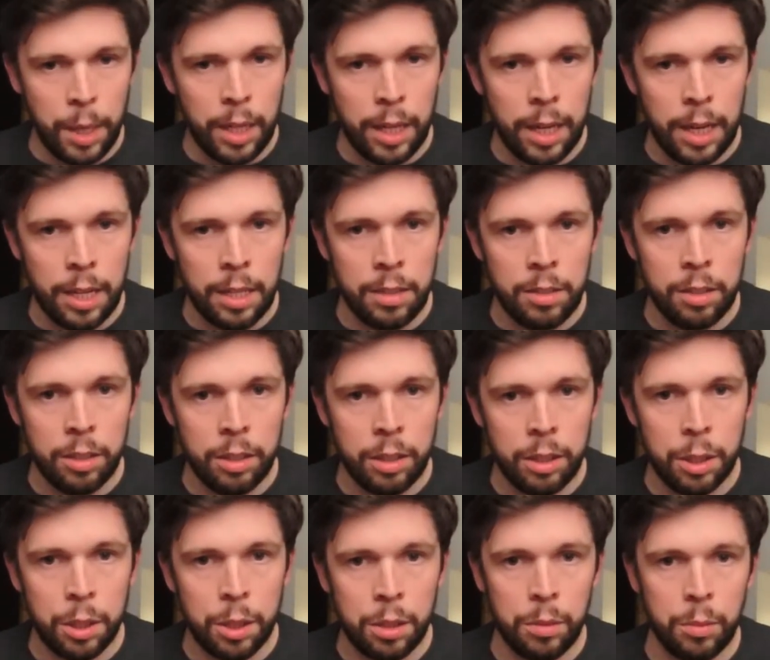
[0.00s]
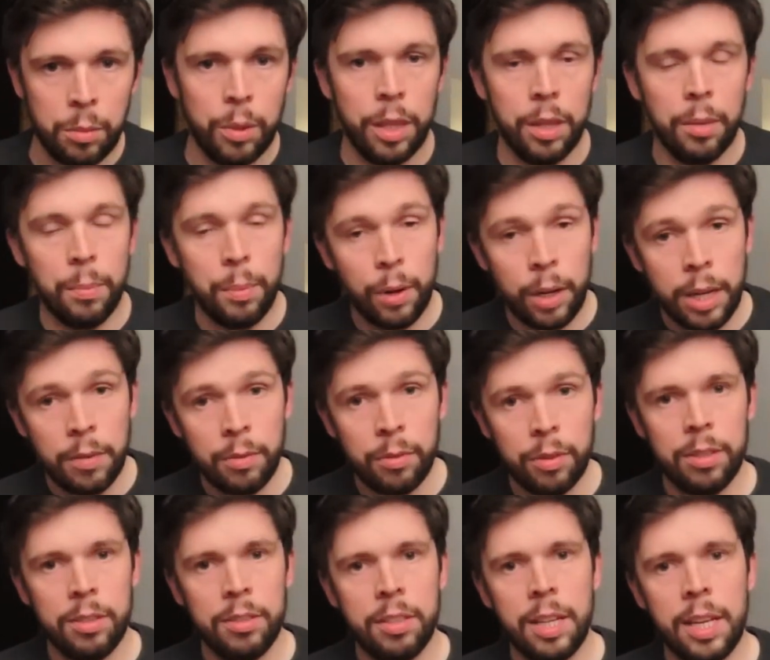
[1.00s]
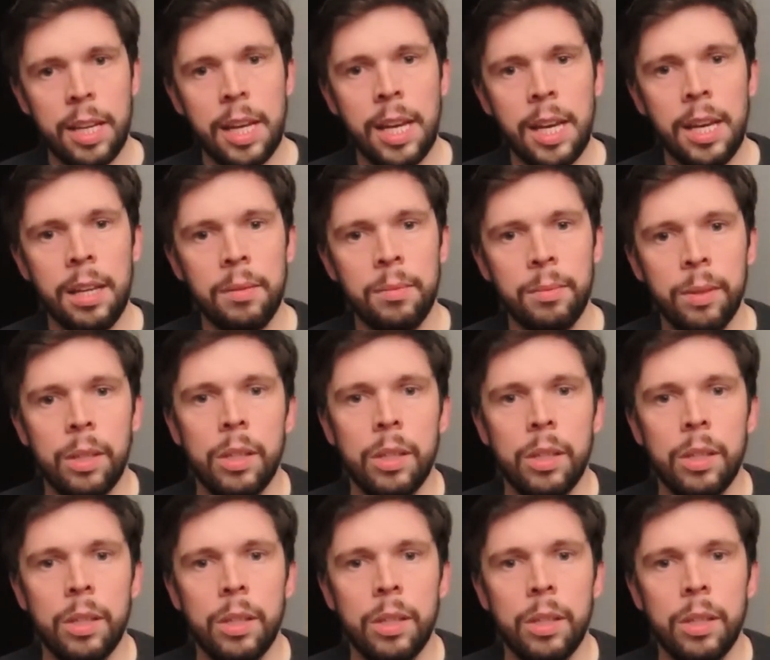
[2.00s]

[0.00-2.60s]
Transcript: get in touch with a brief and say,